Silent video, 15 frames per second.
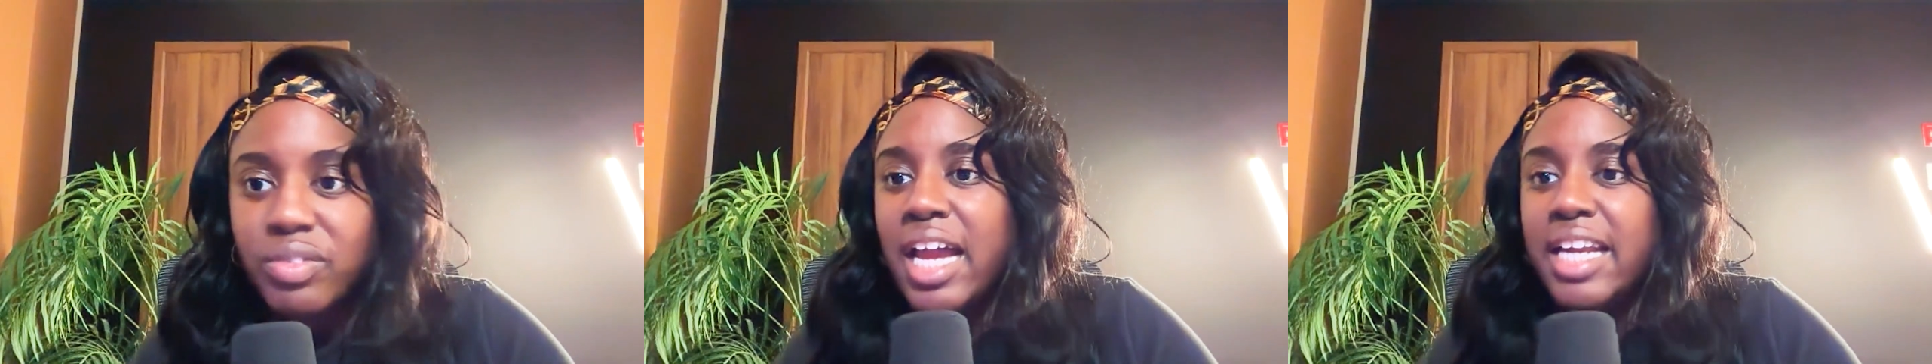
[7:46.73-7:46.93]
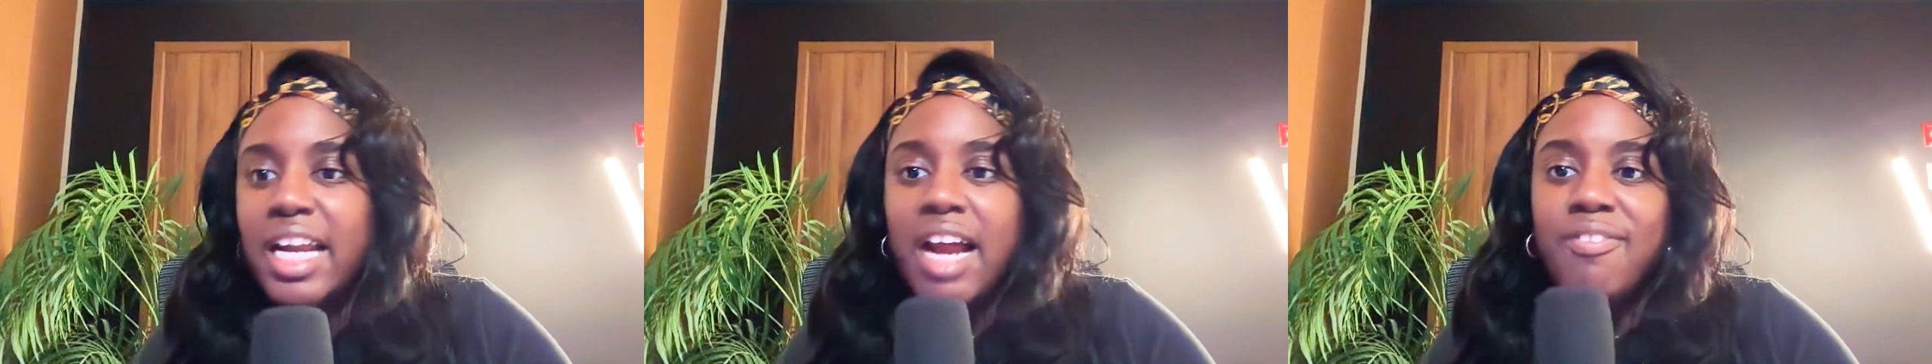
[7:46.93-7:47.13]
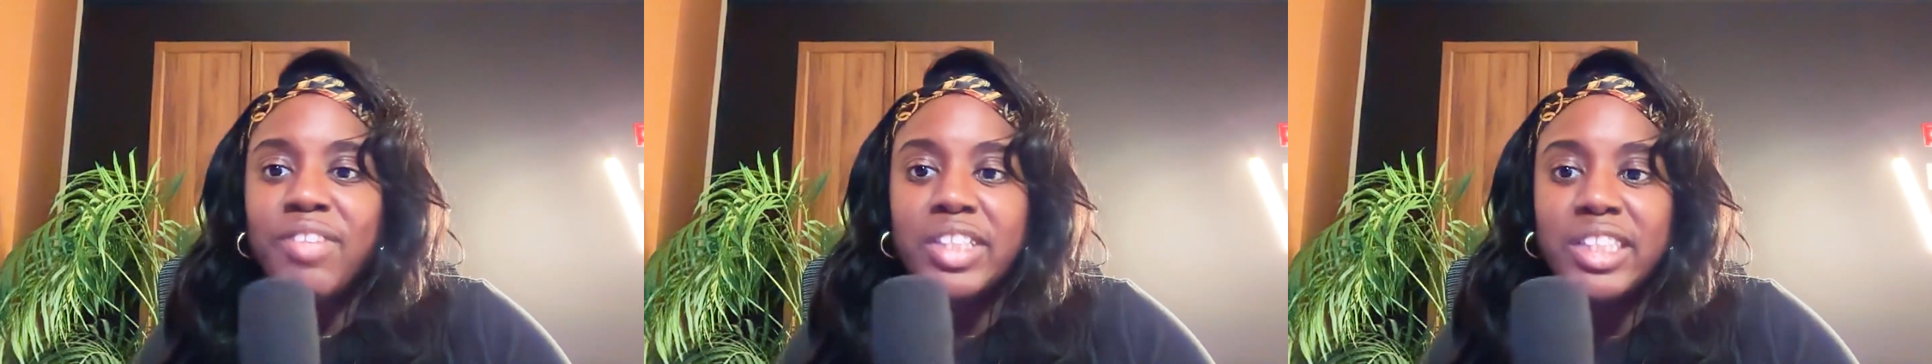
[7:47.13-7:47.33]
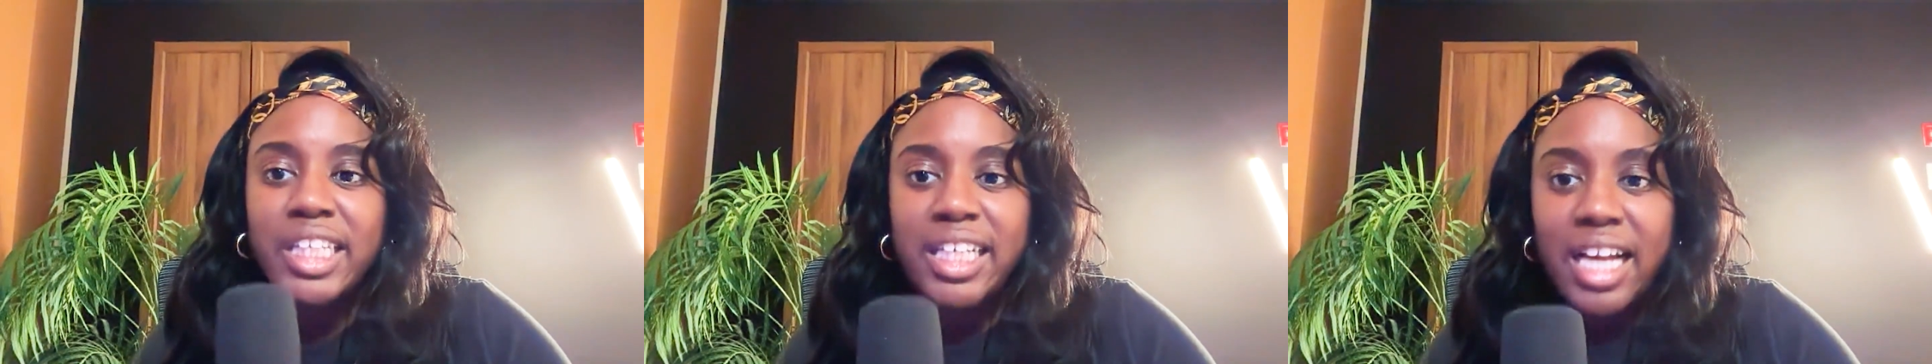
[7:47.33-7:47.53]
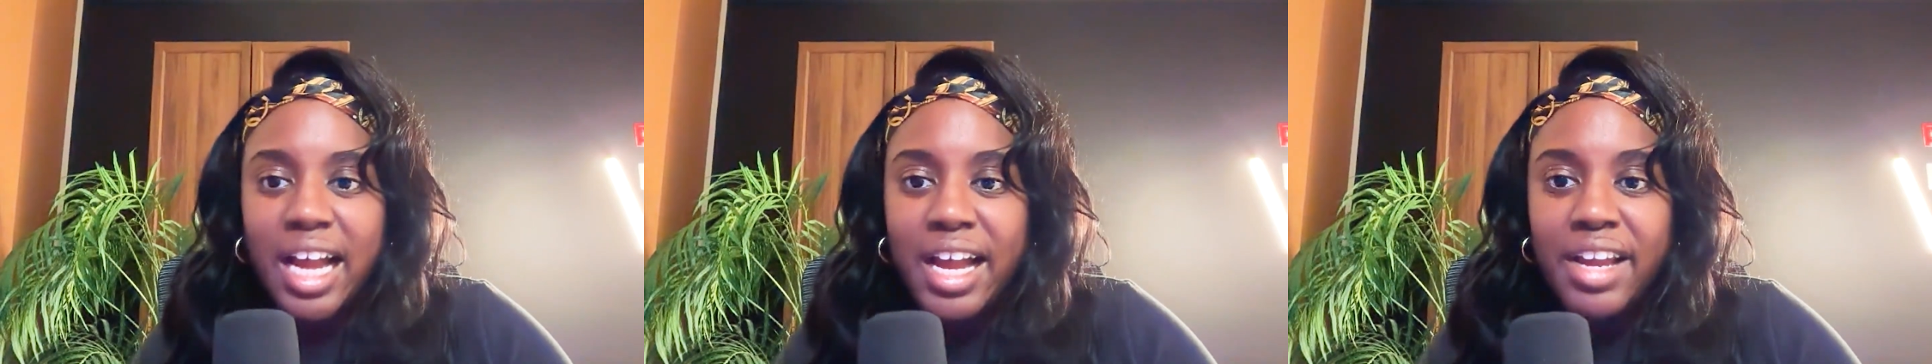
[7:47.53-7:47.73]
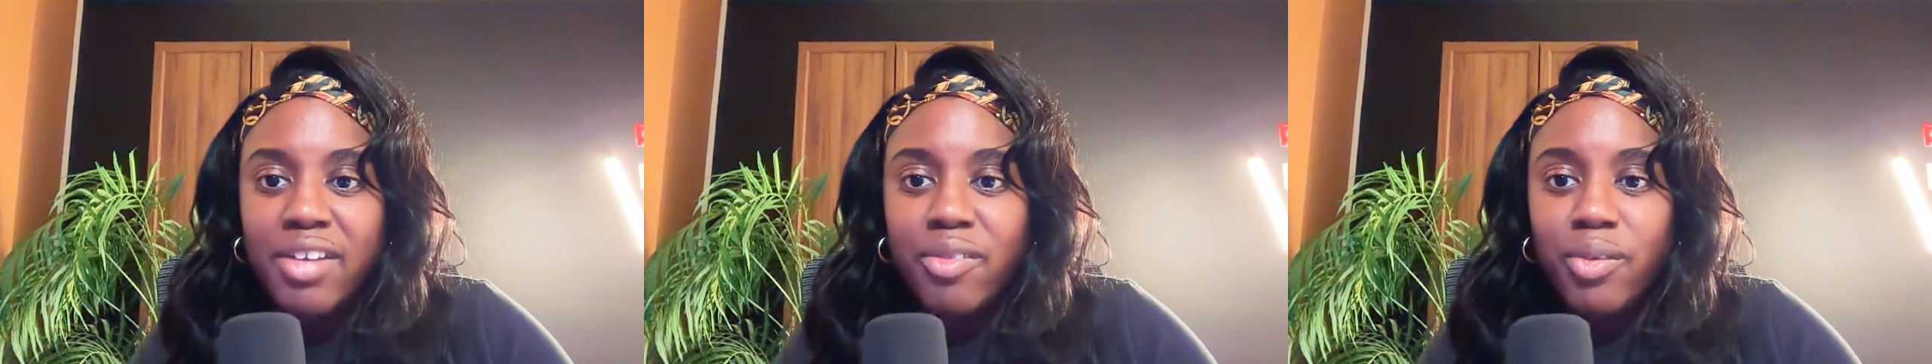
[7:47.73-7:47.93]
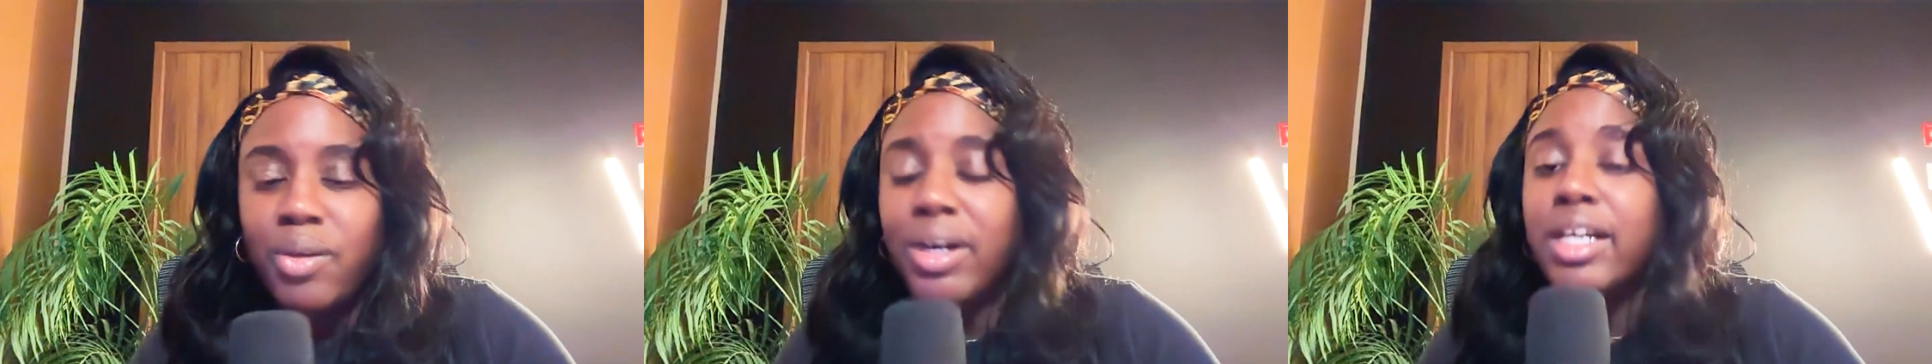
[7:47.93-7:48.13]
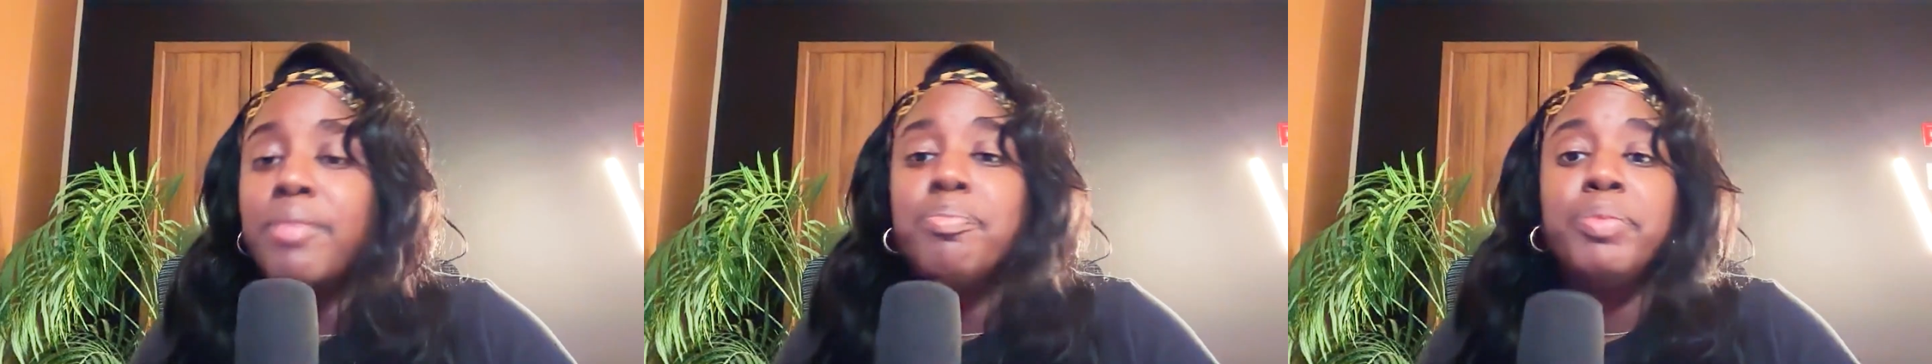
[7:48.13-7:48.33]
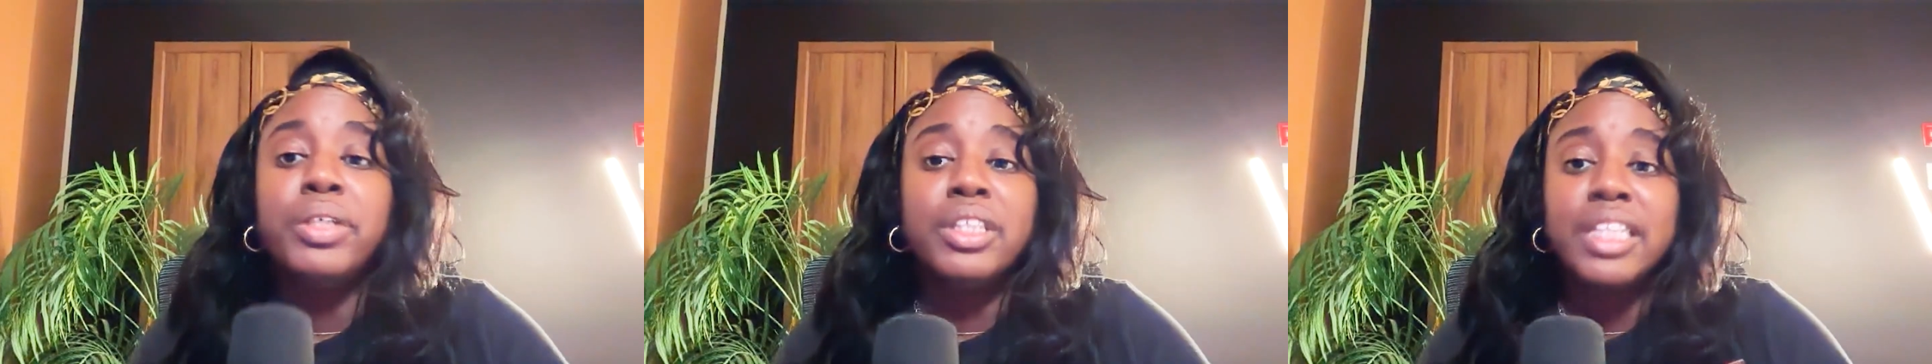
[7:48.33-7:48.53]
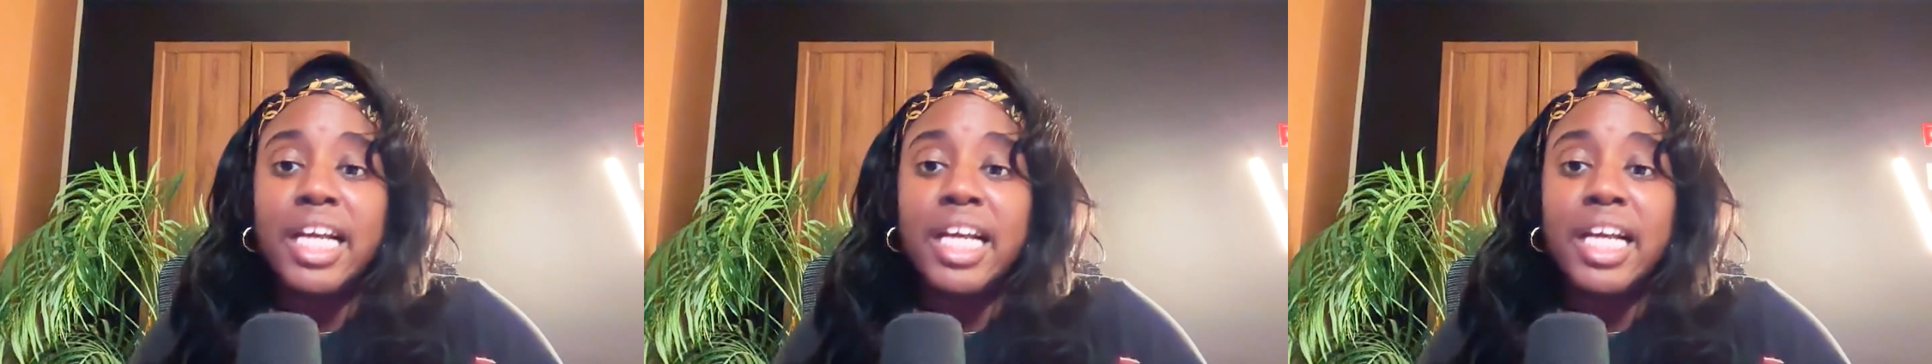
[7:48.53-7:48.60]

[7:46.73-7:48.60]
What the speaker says: At Afrix AI, we already built